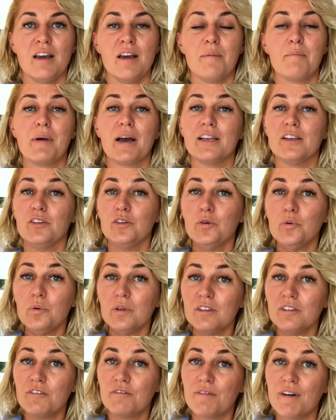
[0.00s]
but you
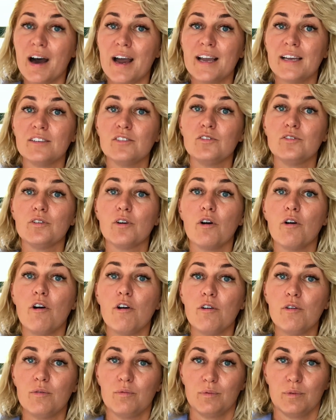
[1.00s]
will find your
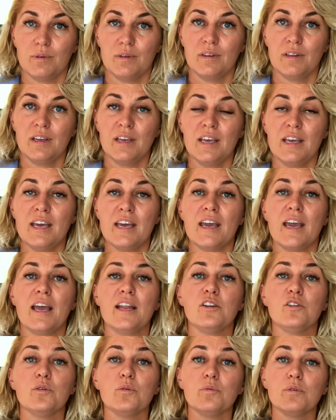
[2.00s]
own
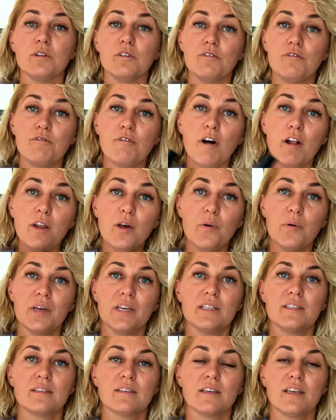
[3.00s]
and you will follow
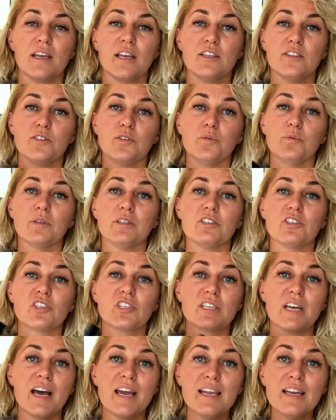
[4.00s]
it and you will
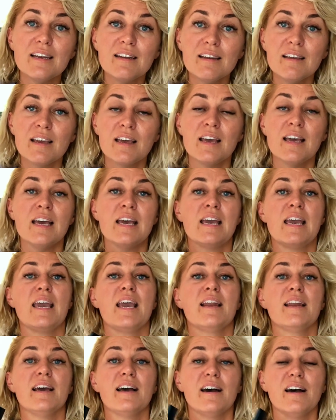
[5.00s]
shine
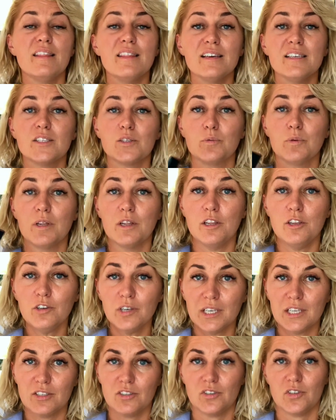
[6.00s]
and others will
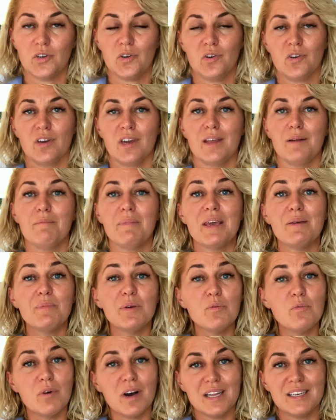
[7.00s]
look at you and maybe
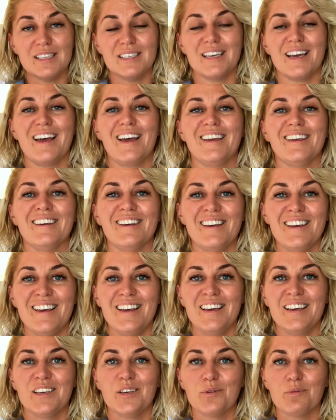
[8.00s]
one day
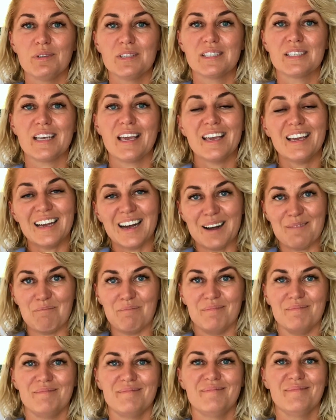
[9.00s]
you will say,
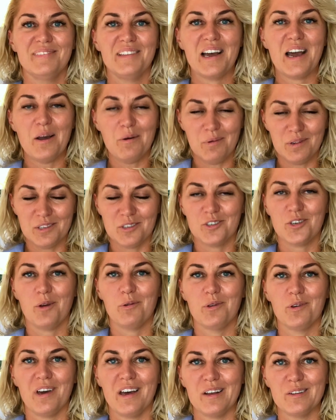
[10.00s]
come, I will show
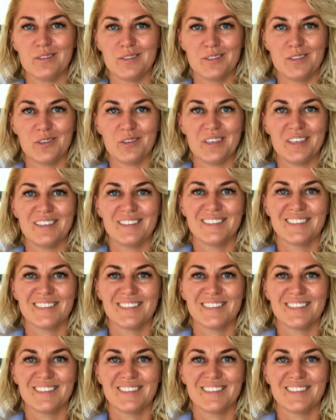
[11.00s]
you how to do it.